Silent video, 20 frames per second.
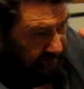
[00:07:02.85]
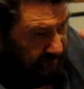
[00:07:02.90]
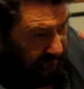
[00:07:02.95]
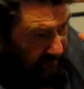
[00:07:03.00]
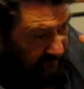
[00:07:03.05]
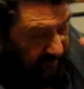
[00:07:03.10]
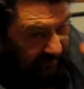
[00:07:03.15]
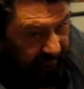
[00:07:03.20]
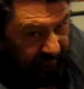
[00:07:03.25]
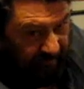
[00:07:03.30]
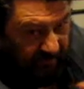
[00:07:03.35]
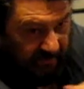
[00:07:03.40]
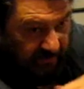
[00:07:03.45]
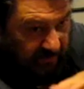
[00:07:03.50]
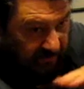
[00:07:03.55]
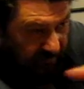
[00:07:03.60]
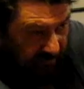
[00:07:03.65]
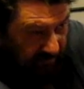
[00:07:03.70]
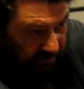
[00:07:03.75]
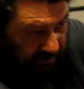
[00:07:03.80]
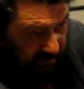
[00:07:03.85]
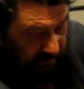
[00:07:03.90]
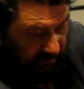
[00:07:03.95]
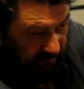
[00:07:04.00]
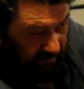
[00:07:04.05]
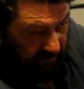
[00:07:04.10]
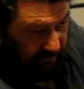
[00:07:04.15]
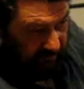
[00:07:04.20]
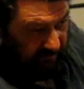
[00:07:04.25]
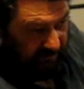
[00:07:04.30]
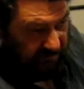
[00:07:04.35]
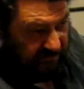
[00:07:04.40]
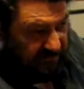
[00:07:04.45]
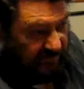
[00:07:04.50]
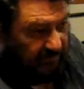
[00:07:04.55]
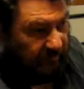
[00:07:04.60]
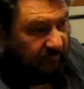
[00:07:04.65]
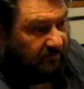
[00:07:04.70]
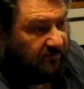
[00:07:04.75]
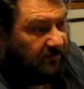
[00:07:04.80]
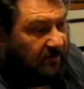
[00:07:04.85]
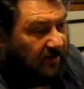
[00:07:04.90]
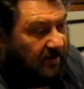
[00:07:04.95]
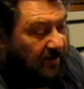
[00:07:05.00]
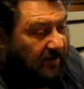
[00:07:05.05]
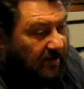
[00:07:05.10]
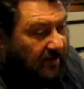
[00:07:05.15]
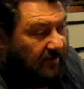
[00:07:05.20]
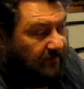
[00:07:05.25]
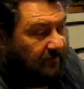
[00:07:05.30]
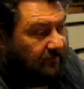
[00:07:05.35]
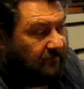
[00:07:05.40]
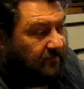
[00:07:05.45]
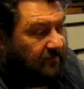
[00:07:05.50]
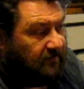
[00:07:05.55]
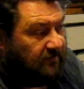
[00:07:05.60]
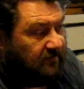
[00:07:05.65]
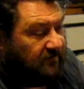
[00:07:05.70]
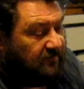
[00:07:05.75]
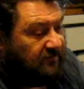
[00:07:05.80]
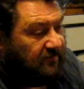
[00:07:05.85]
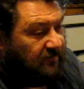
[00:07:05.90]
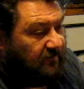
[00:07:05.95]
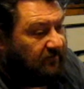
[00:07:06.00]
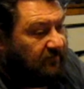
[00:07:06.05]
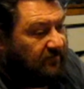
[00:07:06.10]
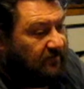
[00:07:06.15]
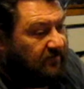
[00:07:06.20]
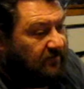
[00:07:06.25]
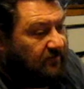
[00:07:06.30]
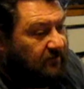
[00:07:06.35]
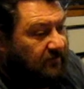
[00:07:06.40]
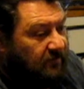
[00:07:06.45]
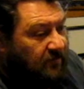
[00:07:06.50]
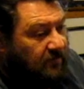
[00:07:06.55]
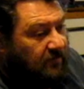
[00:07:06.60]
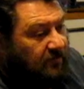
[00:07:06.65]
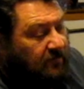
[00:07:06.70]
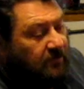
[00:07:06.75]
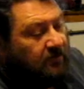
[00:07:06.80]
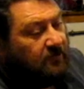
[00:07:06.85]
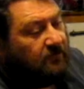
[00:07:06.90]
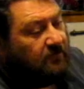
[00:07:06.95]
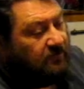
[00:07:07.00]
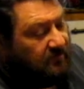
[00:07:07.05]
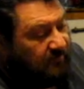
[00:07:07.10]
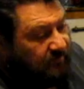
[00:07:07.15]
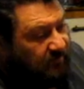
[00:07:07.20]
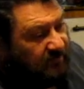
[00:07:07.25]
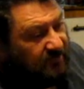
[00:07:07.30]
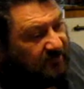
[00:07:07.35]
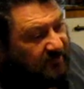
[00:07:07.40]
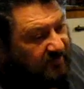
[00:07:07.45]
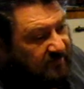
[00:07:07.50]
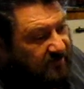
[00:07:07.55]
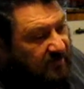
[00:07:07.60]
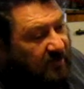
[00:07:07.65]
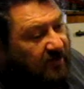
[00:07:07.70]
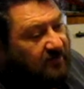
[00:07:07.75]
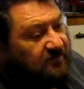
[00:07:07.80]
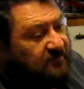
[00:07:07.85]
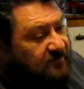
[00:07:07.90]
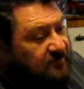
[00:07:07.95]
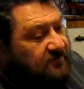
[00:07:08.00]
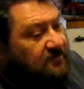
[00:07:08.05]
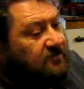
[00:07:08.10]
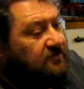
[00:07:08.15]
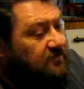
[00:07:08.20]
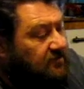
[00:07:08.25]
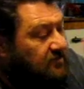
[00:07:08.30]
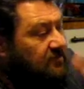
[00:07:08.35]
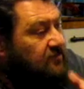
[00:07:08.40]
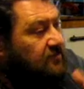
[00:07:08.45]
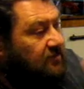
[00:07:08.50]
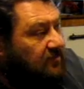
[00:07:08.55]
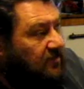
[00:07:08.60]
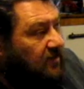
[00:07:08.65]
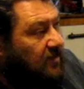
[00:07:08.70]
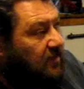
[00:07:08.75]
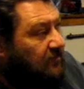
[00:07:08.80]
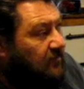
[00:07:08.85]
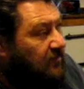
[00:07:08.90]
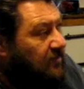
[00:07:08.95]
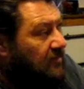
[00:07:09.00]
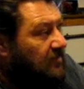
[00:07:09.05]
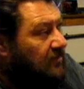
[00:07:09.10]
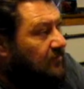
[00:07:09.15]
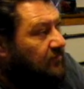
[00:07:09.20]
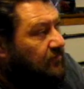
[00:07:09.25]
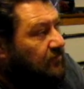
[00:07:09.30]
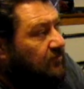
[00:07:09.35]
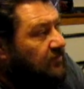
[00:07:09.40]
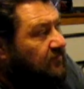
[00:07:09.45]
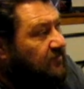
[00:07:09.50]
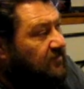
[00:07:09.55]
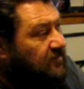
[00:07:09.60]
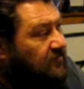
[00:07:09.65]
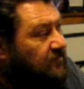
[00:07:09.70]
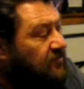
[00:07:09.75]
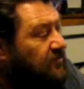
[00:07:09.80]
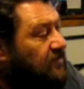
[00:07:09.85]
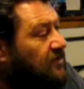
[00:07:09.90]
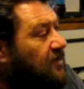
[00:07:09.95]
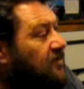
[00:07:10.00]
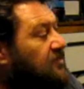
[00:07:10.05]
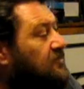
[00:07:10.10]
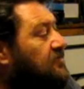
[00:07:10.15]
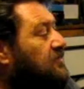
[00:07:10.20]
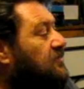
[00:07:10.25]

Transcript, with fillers: this beer on the channel because um, obviously because it's been discussed um, on, on, previous videos.